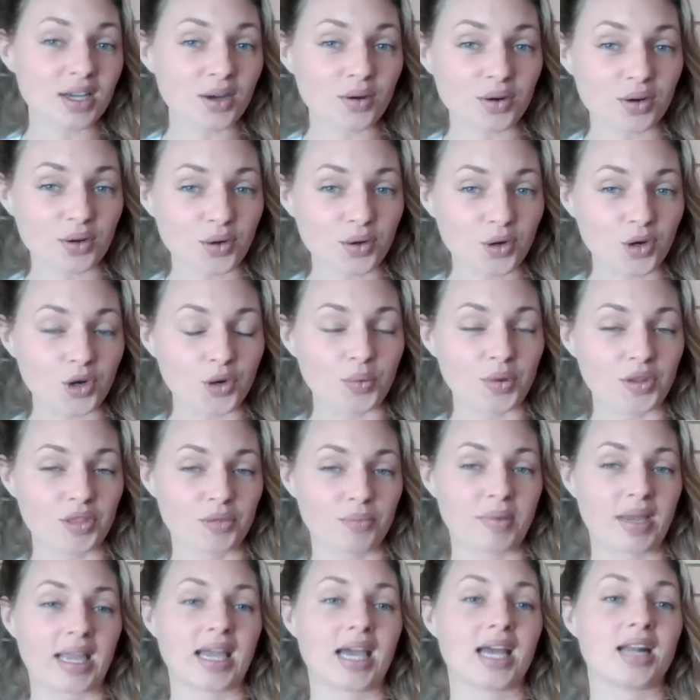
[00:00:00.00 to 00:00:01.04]
on a call with
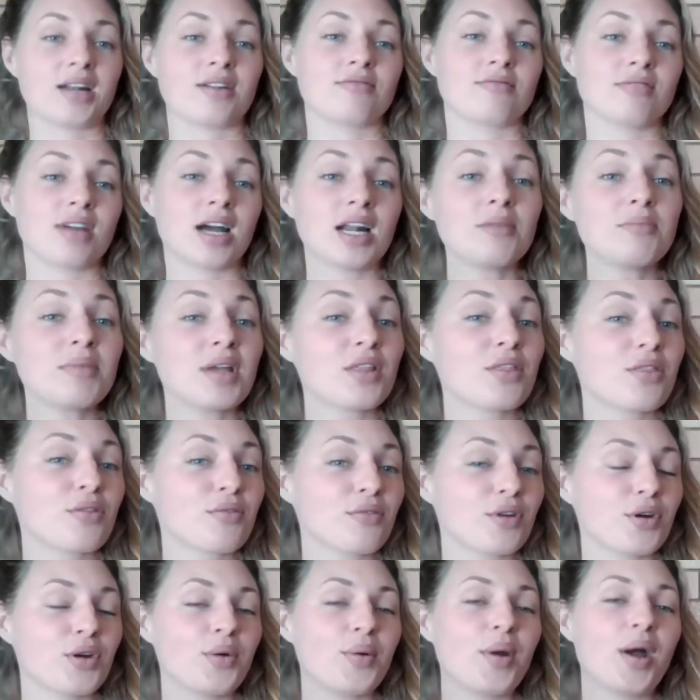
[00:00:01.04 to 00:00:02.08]
me and run me
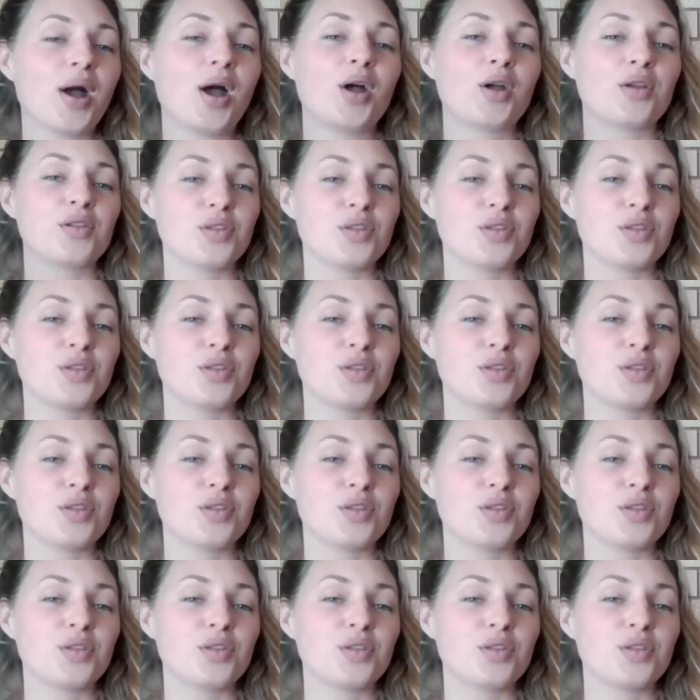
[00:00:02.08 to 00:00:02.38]
through